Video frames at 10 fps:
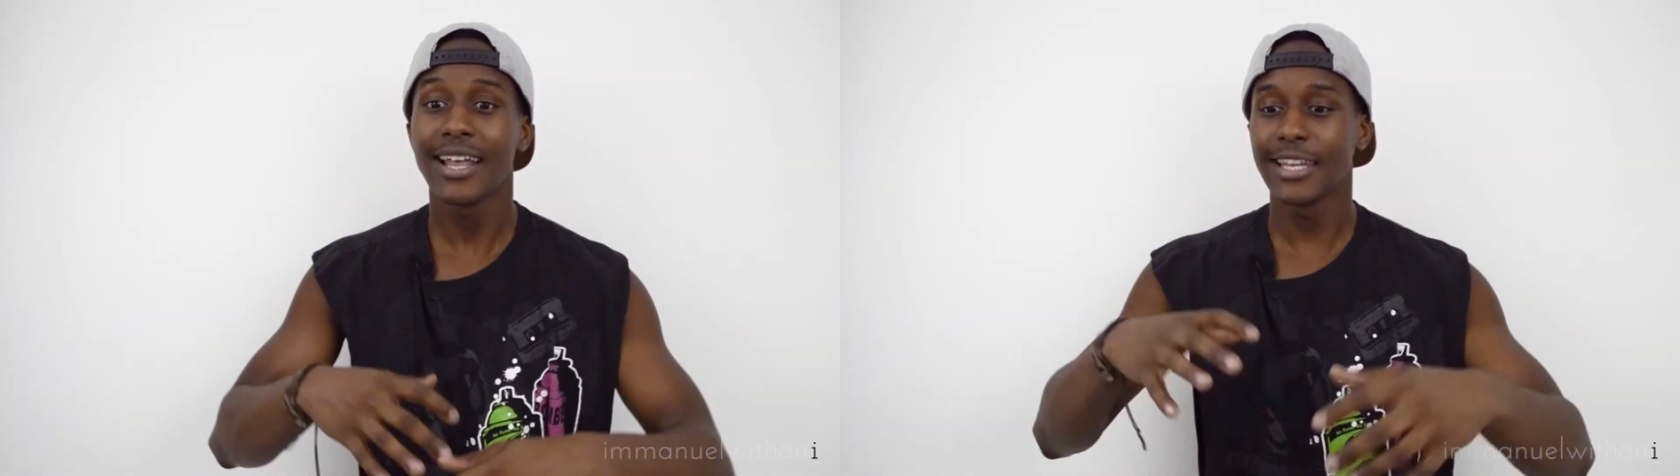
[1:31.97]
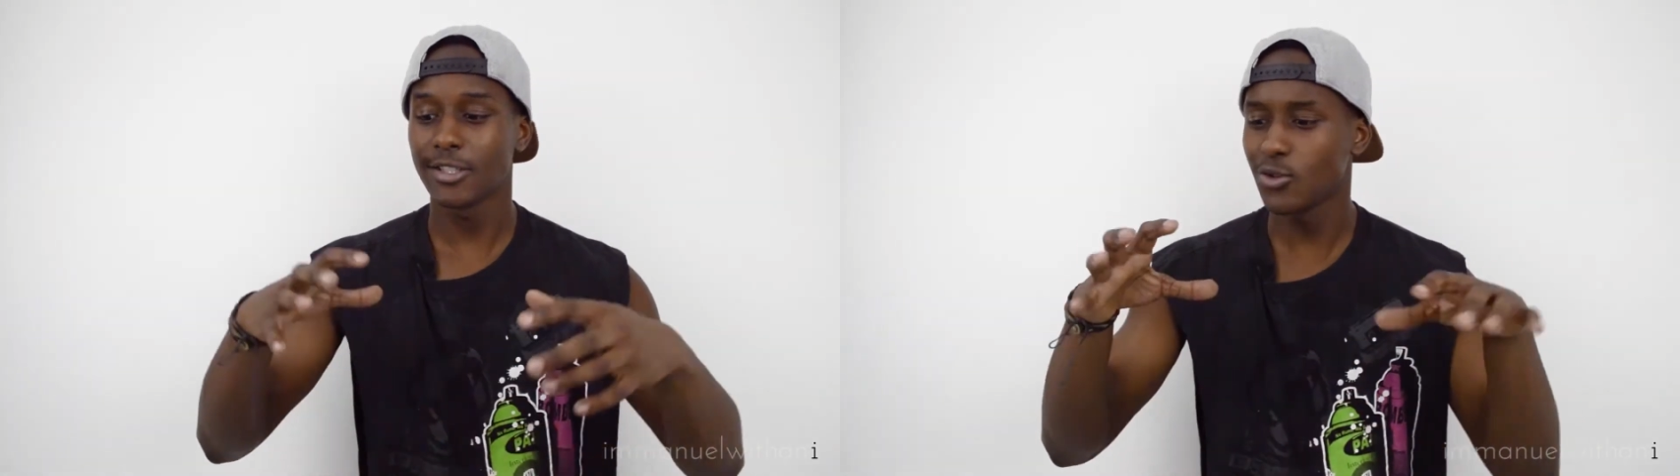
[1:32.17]

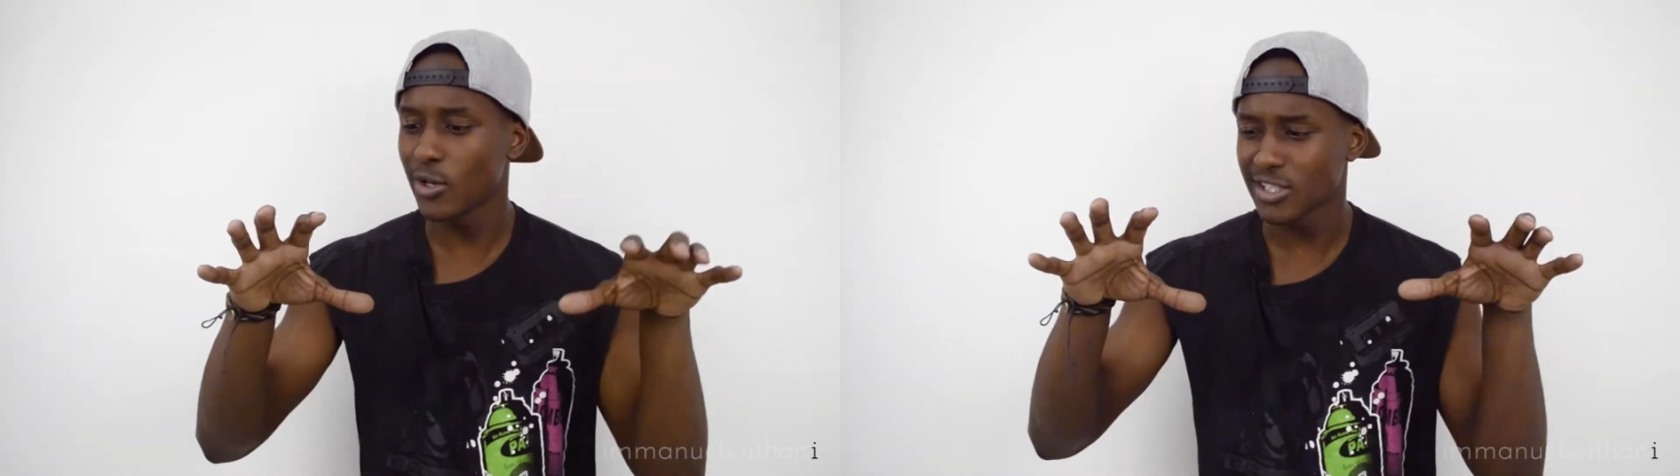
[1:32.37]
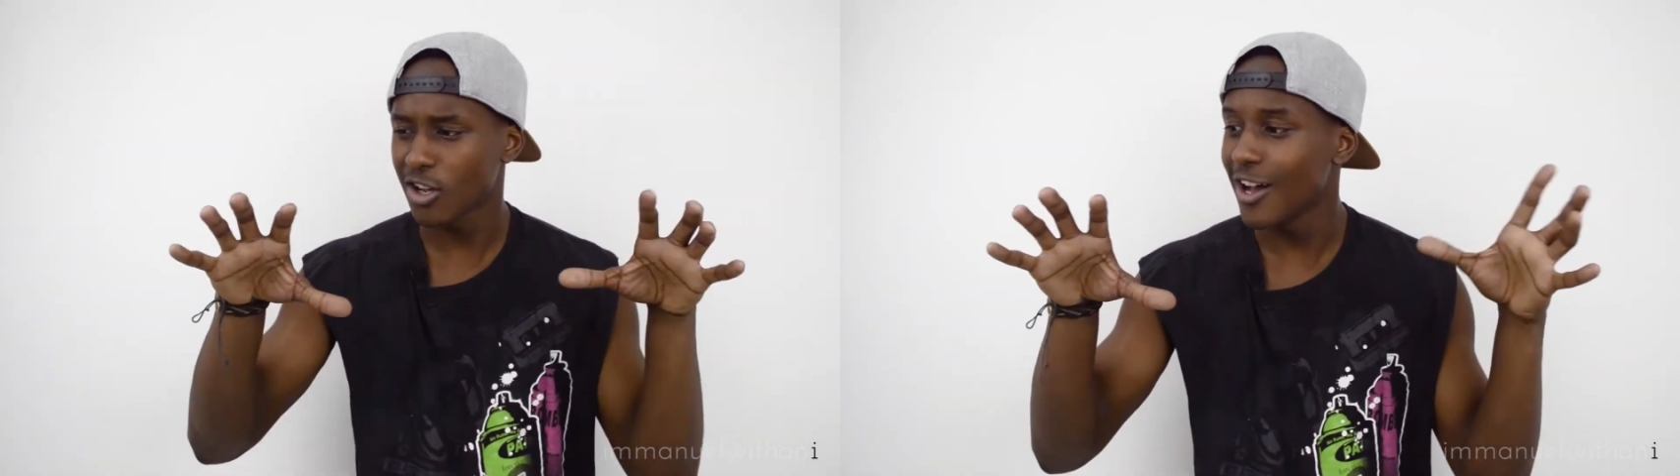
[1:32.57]
then it's
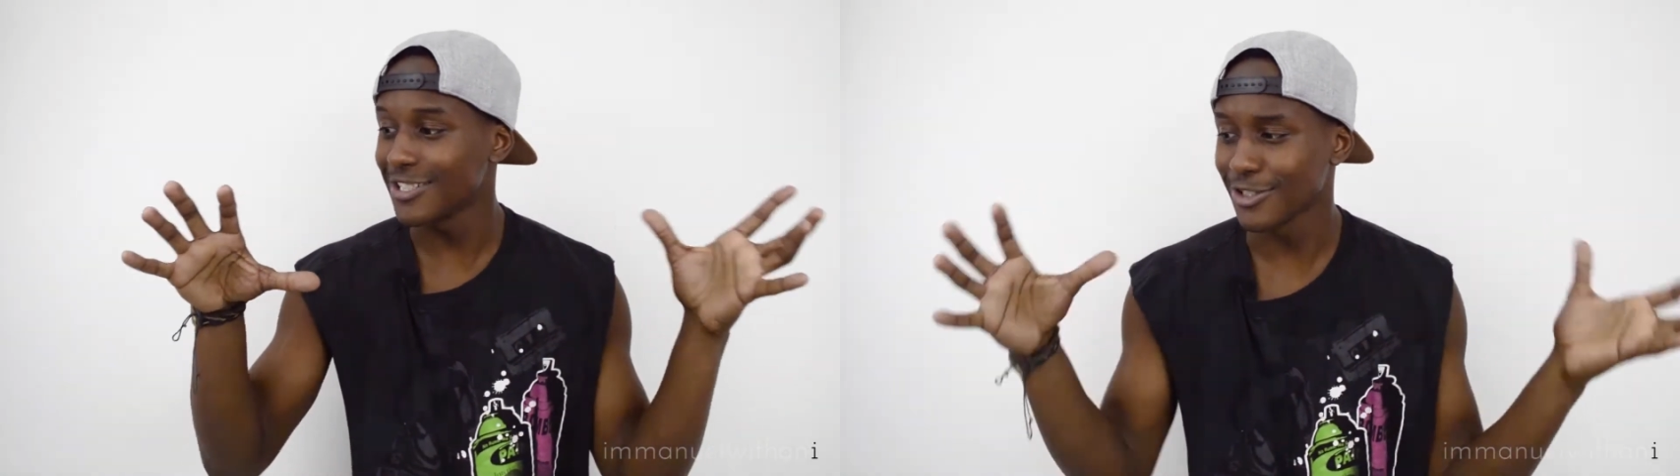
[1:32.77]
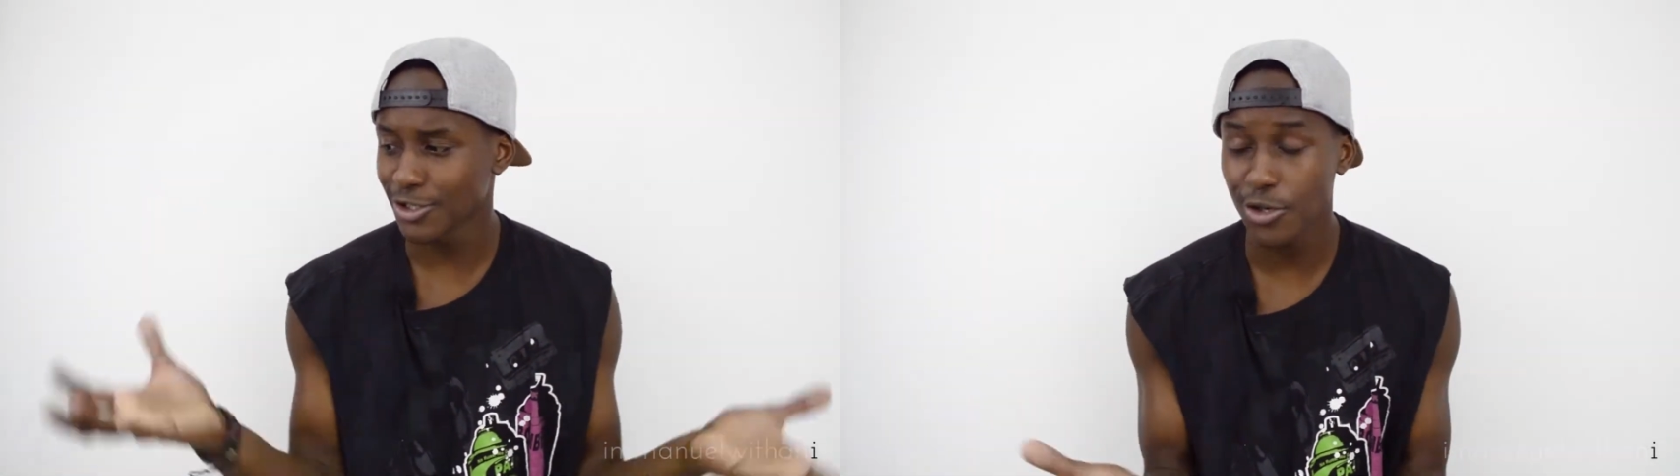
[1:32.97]
going to
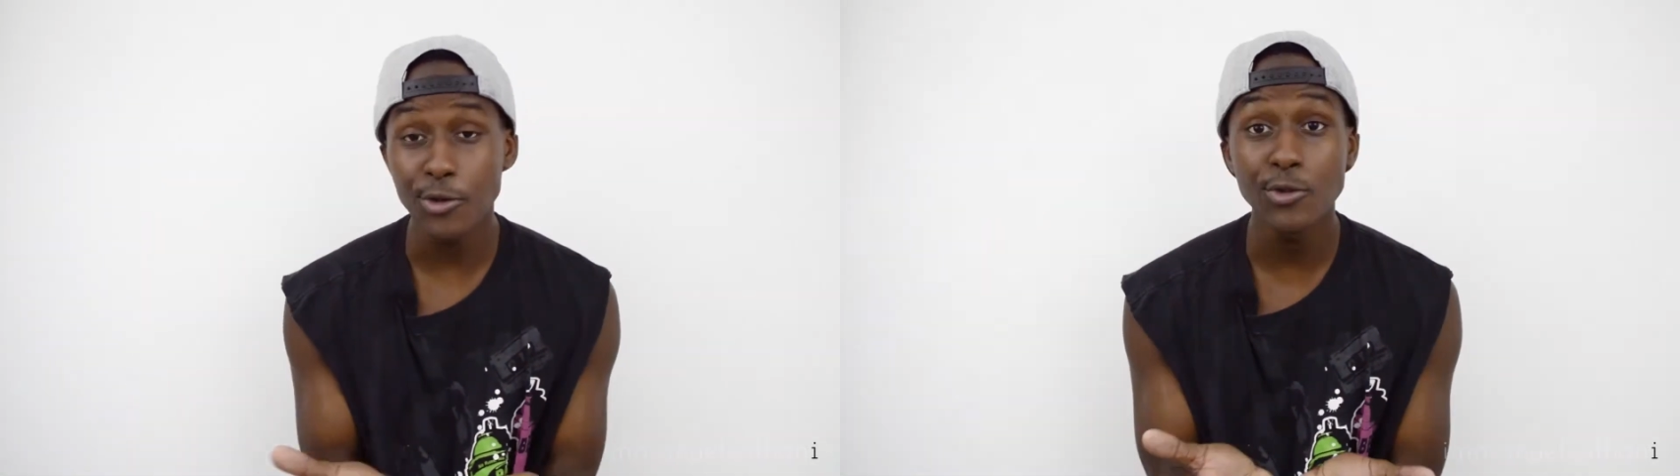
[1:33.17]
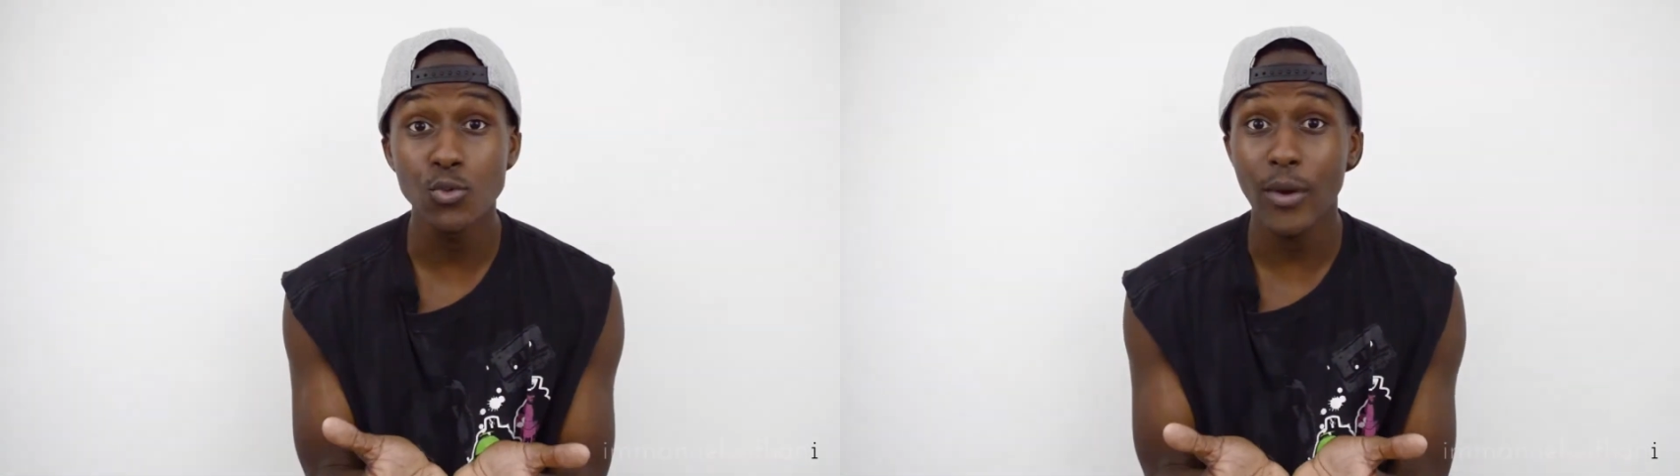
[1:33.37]
cause this huge